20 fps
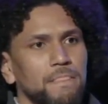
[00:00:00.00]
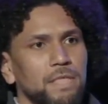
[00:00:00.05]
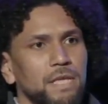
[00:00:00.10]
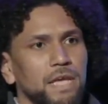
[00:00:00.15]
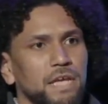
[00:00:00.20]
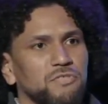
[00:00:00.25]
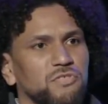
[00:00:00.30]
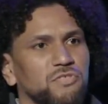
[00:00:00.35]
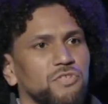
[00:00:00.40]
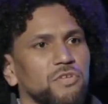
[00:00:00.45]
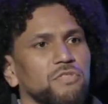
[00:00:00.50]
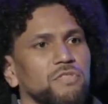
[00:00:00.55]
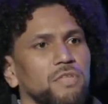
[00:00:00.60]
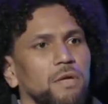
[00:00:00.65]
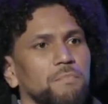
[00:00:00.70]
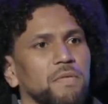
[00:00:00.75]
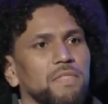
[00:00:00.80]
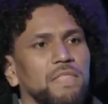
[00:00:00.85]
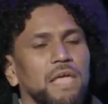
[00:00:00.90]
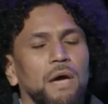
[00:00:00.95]
It's just
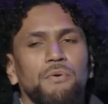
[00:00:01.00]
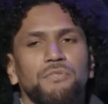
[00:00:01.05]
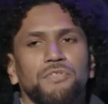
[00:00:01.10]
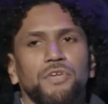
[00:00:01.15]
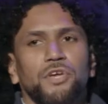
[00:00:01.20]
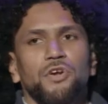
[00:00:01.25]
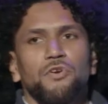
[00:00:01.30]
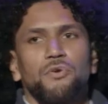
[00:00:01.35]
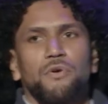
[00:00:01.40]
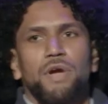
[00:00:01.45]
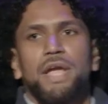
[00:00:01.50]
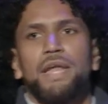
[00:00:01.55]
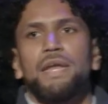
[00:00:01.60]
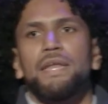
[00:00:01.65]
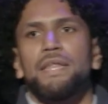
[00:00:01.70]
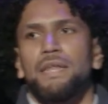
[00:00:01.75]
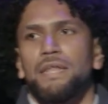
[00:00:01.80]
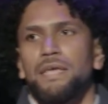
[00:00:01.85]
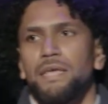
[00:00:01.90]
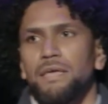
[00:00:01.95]
something that was ingrained
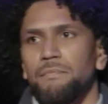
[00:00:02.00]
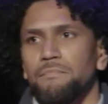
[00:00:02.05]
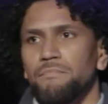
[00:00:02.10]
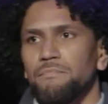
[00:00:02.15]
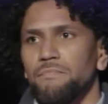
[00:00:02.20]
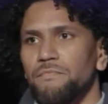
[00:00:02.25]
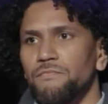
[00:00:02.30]
in him